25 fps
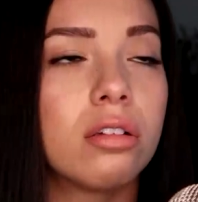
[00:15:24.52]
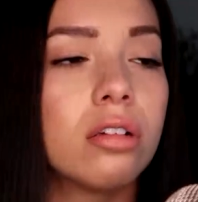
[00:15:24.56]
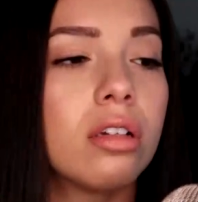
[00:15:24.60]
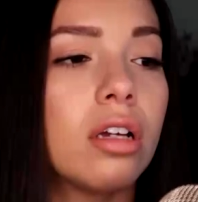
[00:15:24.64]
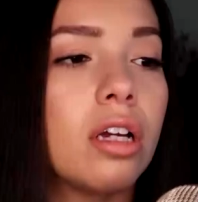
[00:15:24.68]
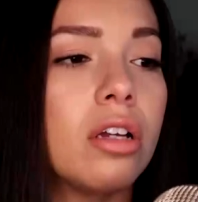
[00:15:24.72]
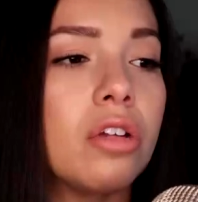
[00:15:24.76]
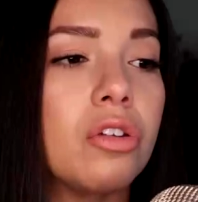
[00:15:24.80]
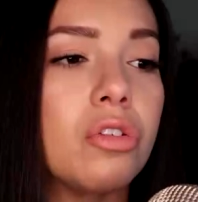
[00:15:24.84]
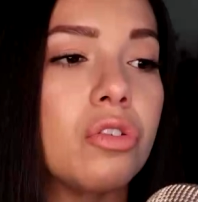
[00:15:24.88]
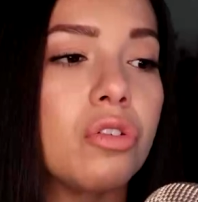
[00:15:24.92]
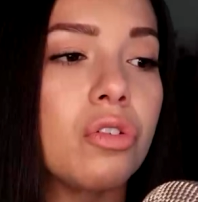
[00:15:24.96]

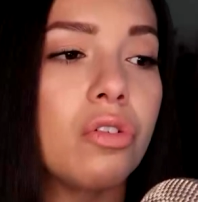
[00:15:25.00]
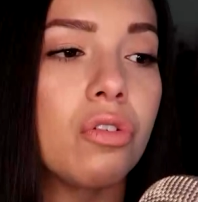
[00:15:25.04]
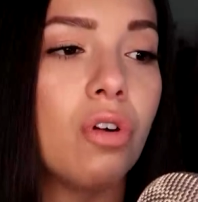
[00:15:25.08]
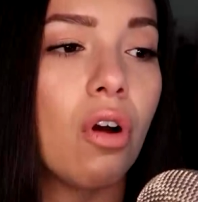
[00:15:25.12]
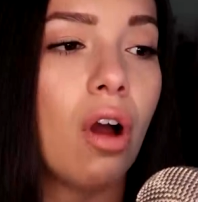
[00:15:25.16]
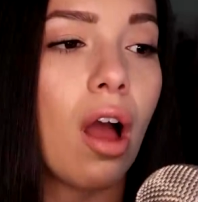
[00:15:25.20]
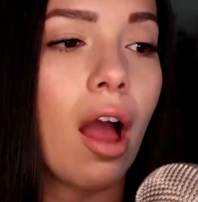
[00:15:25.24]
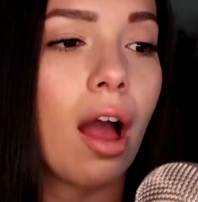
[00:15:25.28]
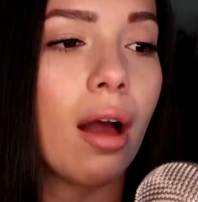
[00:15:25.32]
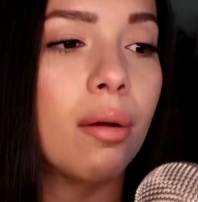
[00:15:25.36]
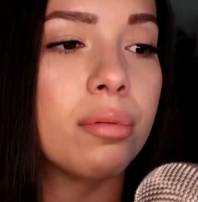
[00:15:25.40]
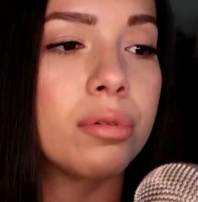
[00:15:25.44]
That's
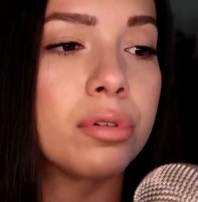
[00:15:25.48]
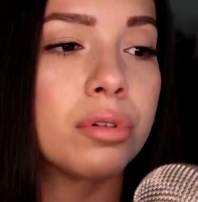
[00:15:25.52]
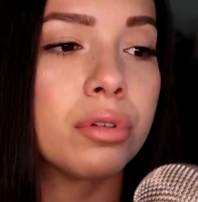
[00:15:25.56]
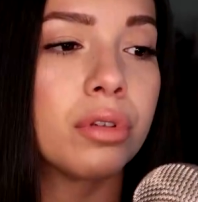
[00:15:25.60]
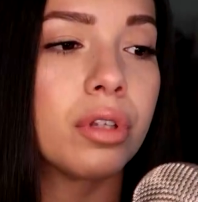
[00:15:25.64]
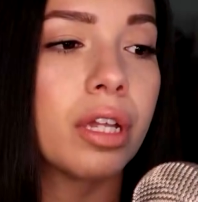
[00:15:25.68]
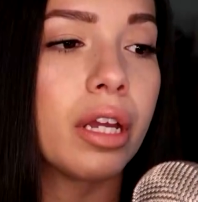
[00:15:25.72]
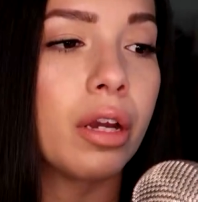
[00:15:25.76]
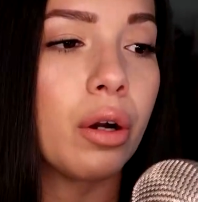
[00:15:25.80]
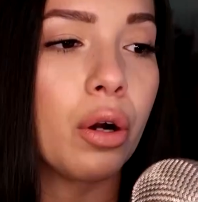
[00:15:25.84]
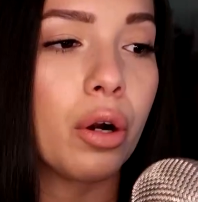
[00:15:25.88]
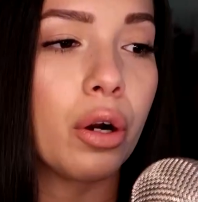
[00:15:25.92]

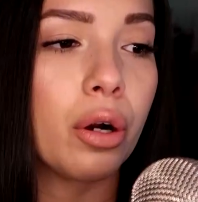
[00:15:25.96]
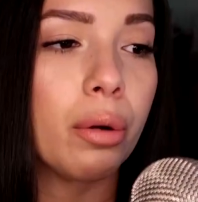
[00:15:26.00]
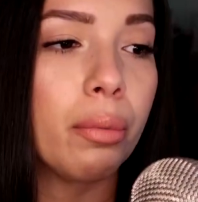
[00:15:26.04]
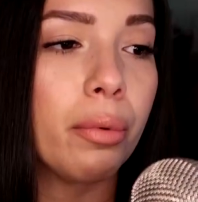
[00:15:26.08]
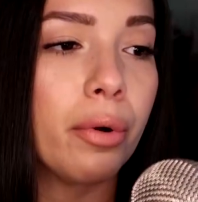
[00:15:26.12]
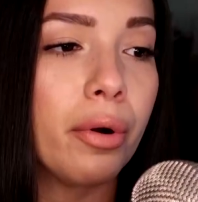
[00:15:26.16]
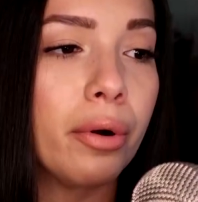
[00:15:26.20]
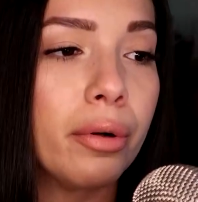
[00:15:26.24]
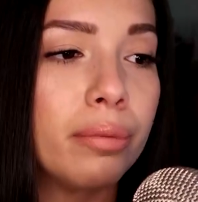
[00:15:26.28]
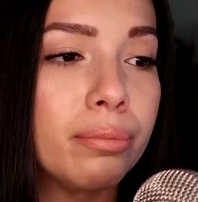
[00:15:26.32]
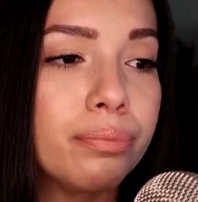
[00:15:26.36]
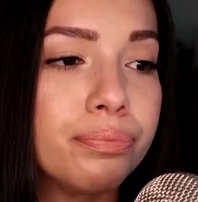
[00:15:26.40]
absolutely
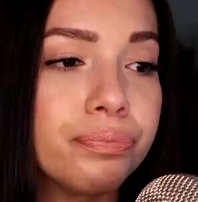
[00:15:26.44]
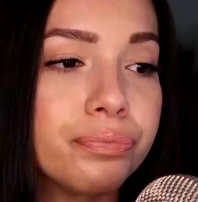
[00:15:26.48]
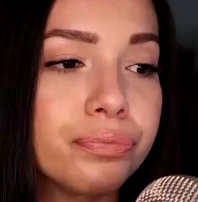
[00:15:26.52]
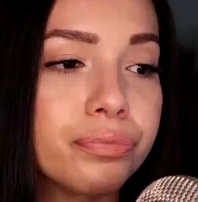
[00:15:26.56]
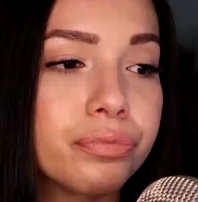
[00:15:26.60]
horrible.